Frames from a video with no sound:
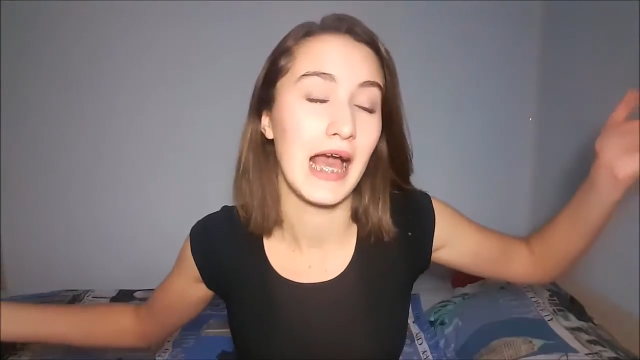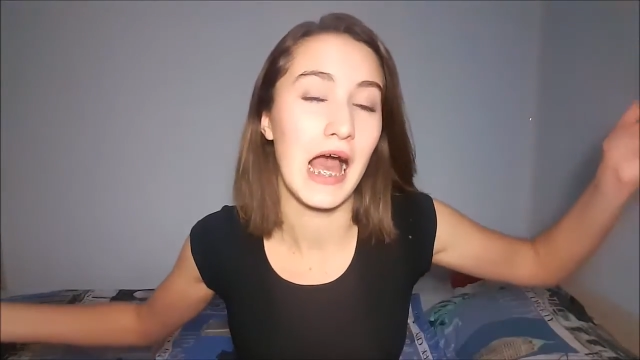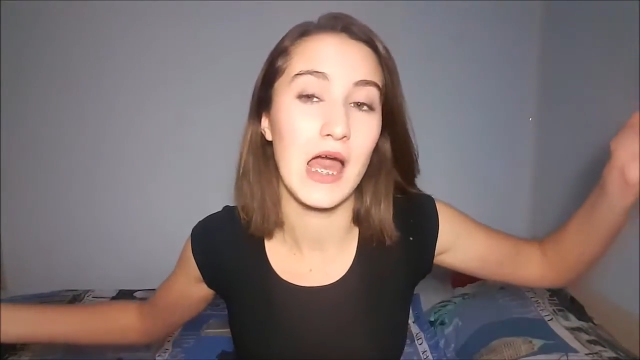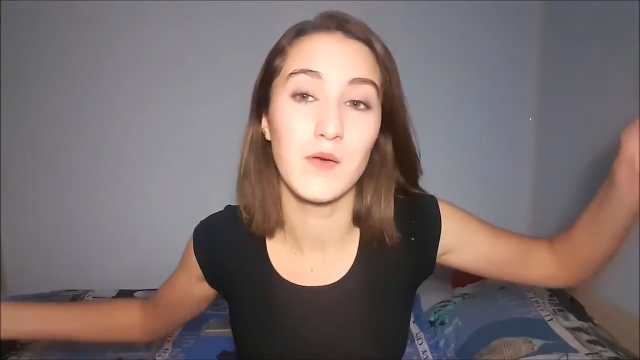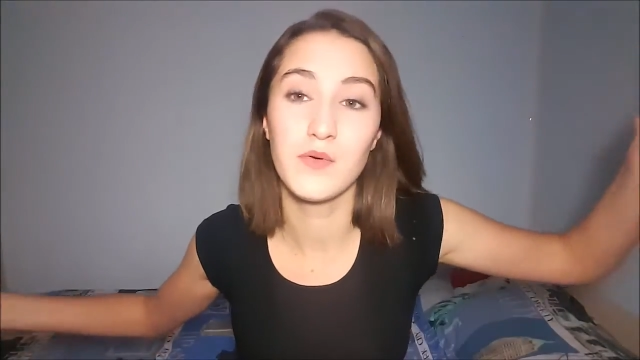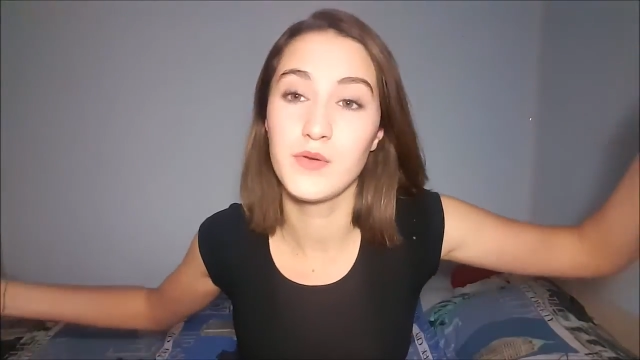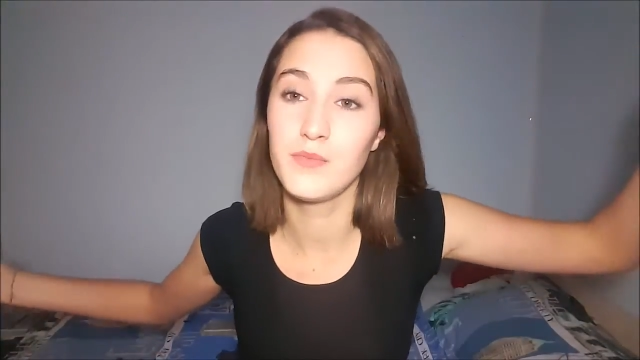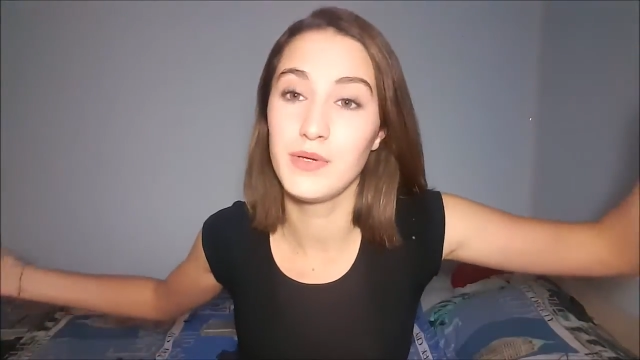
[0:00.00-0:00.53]
I
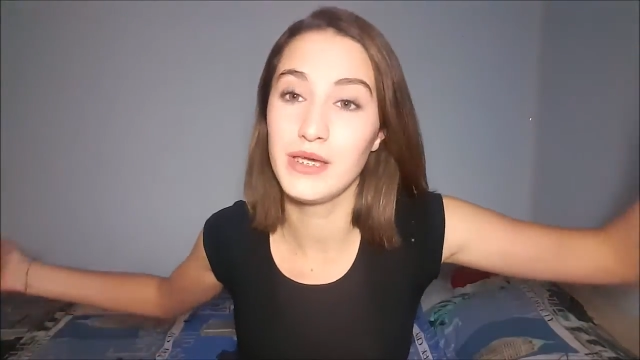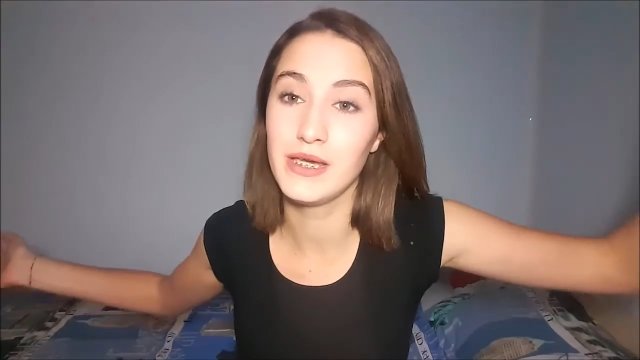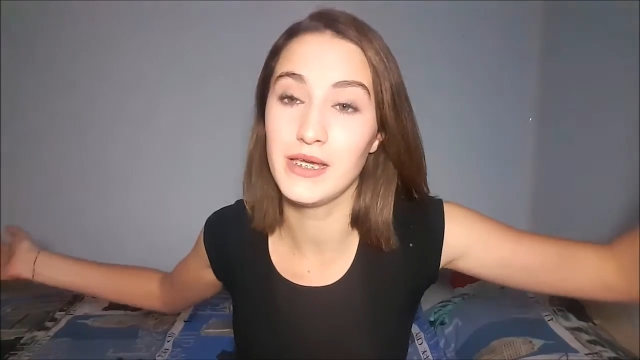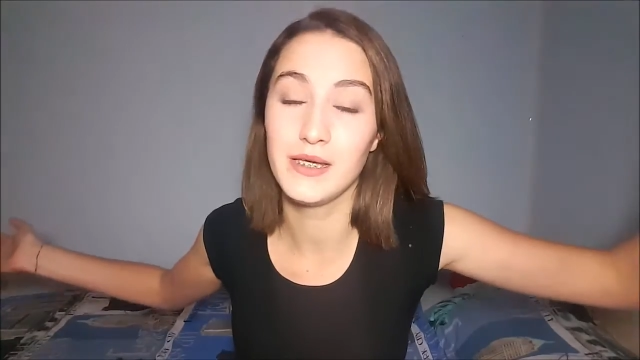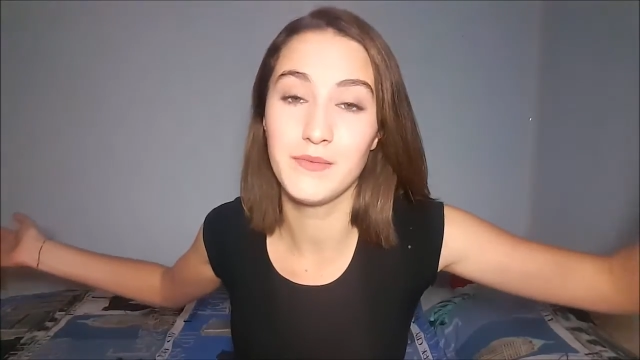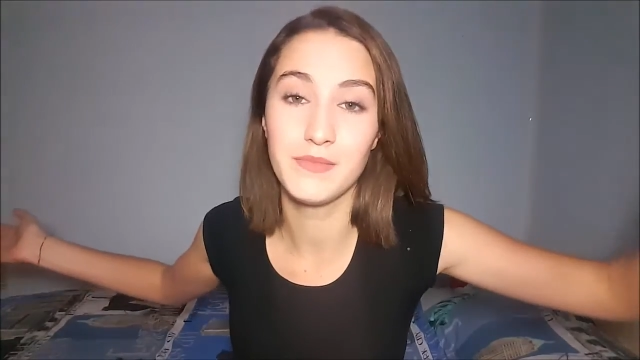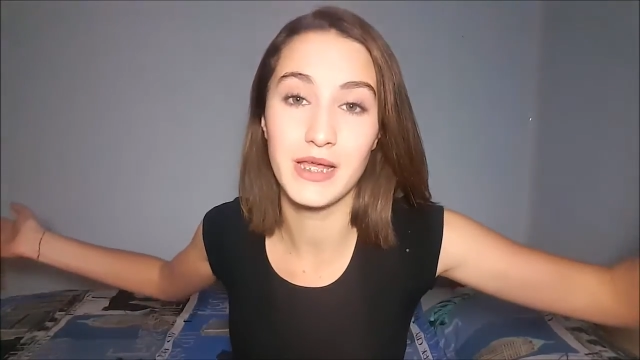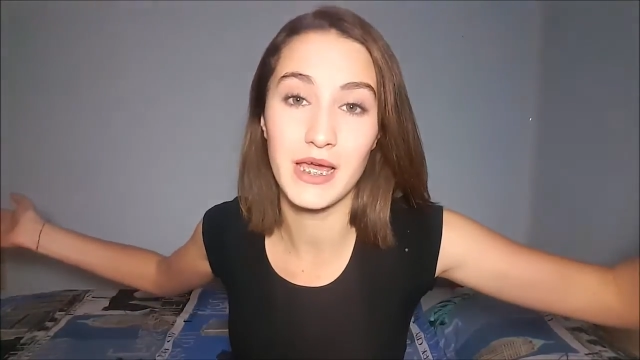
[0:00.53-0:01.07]
would
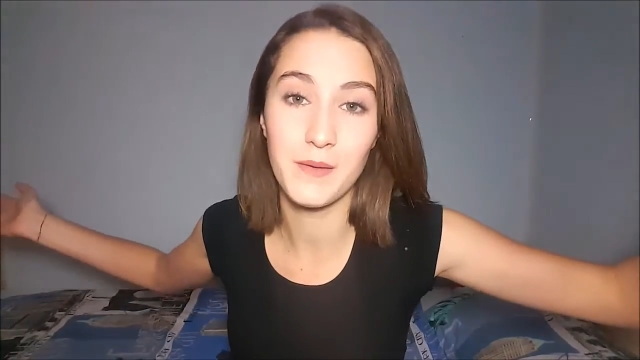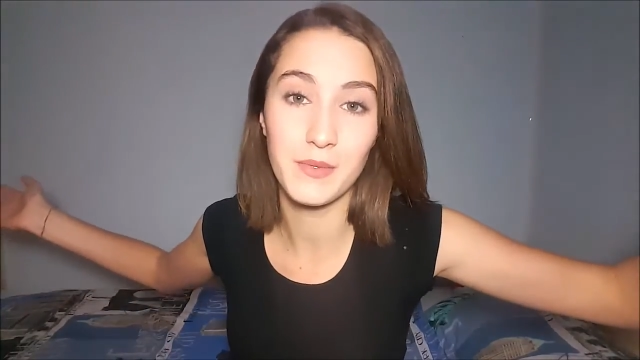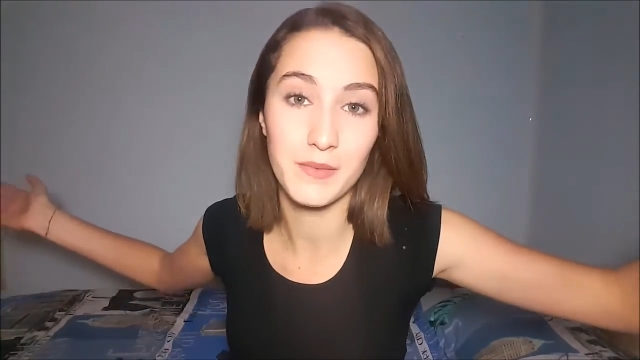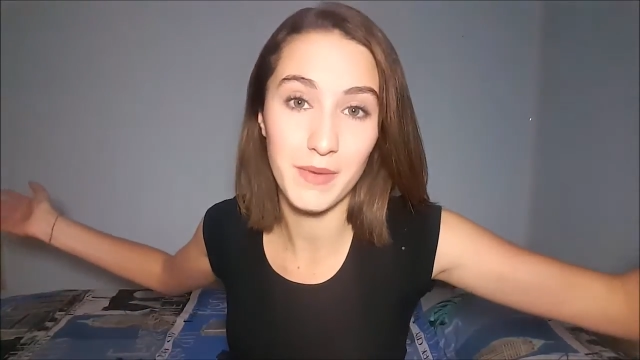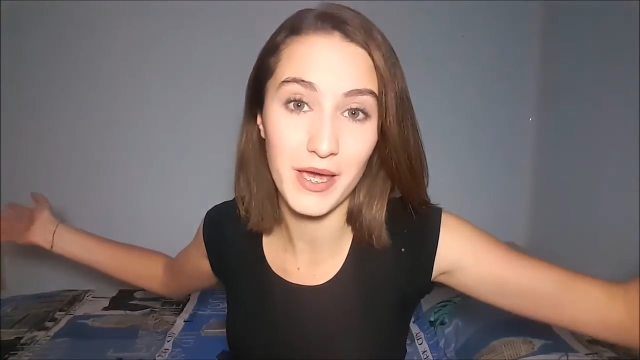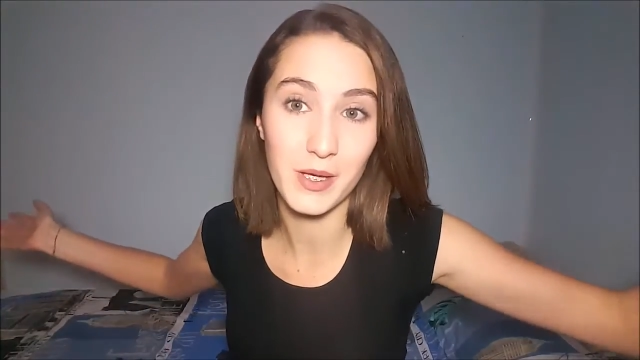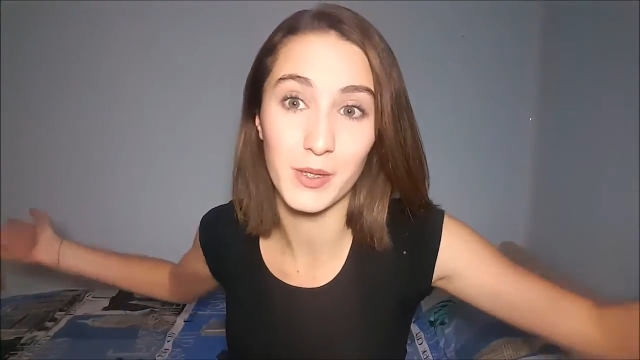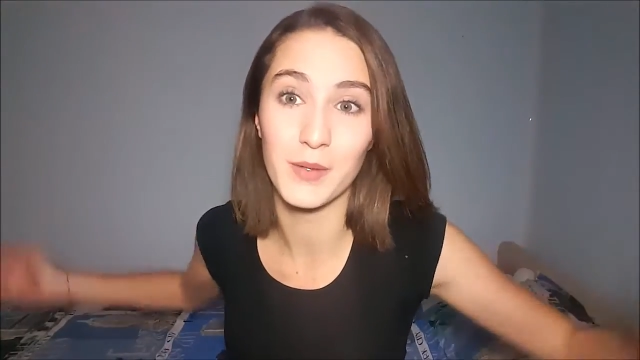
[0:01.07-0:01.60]
be named
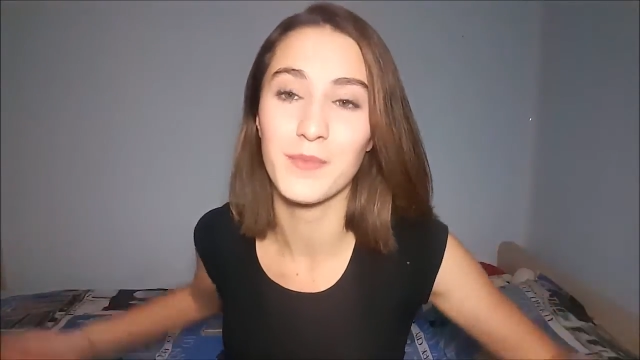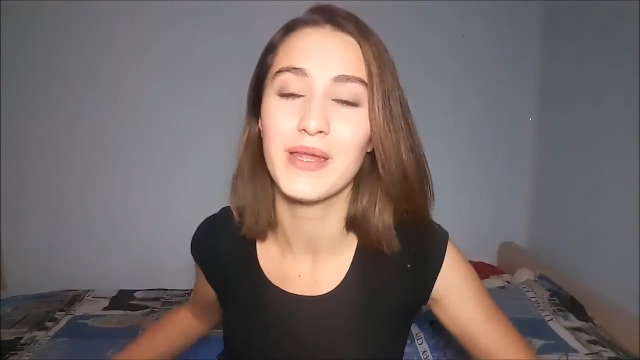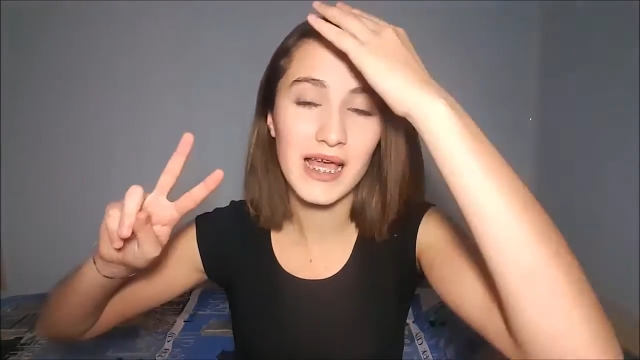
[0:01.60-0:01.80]
Michael.